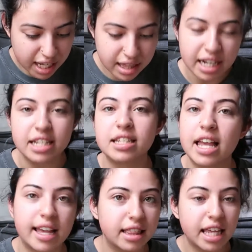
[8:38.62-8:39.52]
and then it's
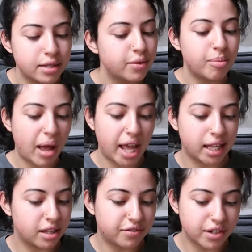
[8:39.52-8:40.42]
like, thanks for
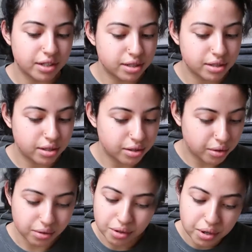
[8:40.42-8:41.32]
buying the first
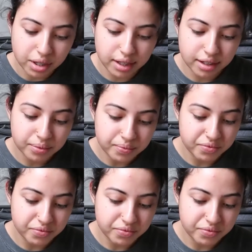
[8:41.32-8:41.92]
order.